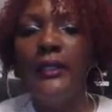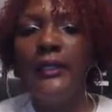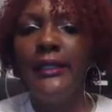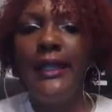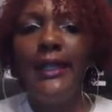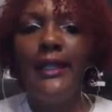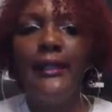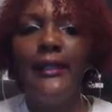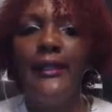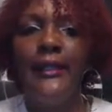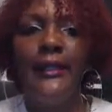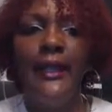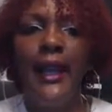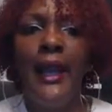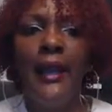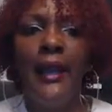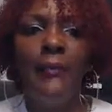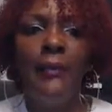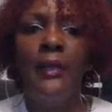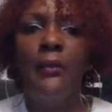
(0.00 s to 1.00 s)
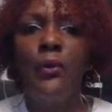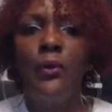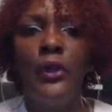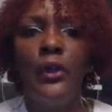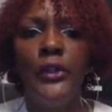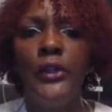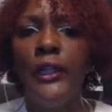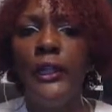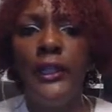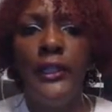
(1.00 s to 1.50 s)
skin in the game
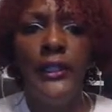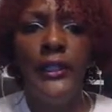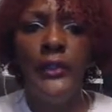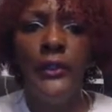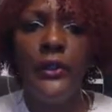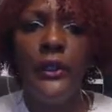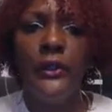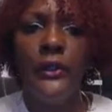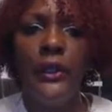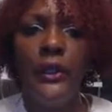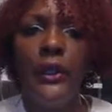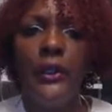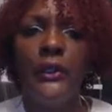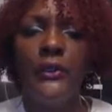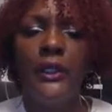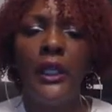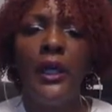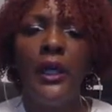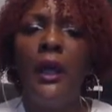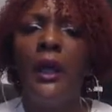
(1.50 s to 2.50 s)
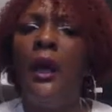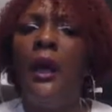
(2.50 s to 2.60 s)
anymore. Your kids are adults.